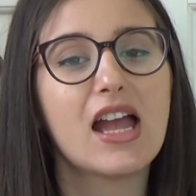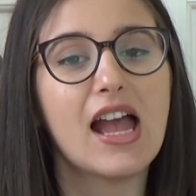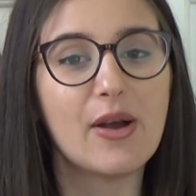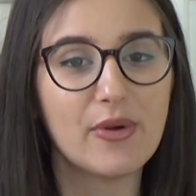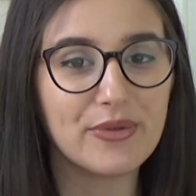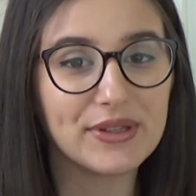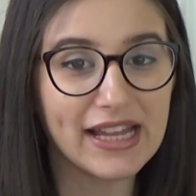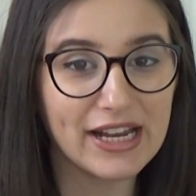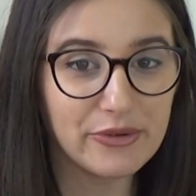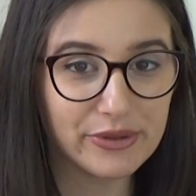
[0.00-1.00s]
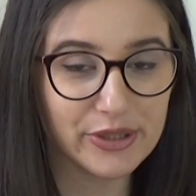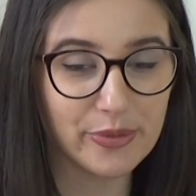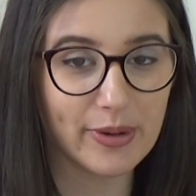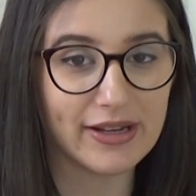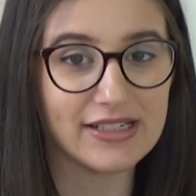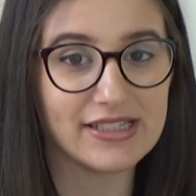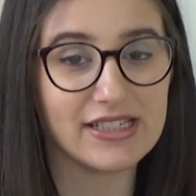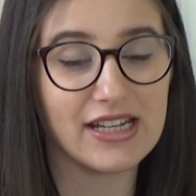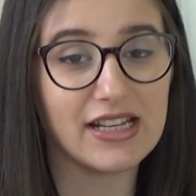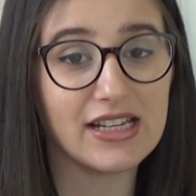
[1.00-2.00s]
However, later in your
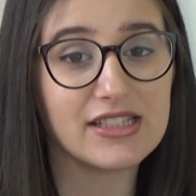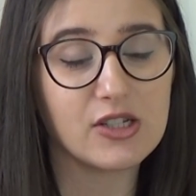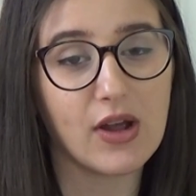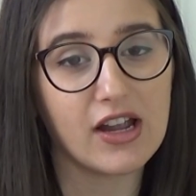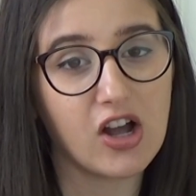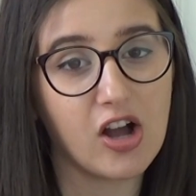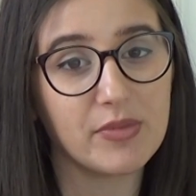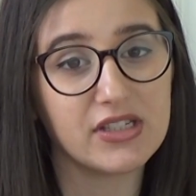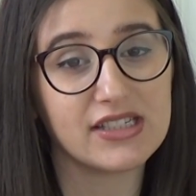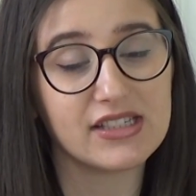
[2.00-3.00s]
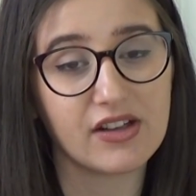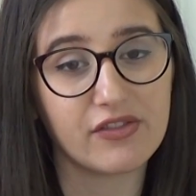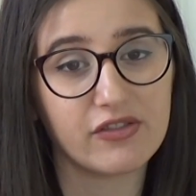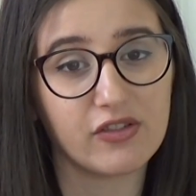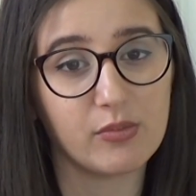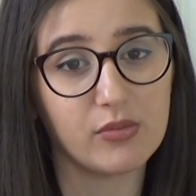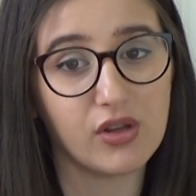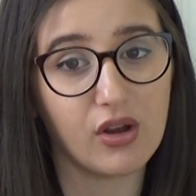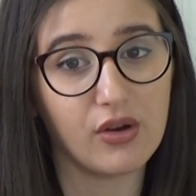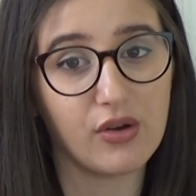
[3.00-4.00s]
pregnancy, it is quite common to suffer from
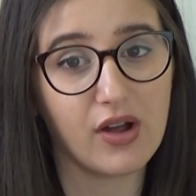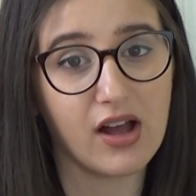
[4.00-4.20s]
low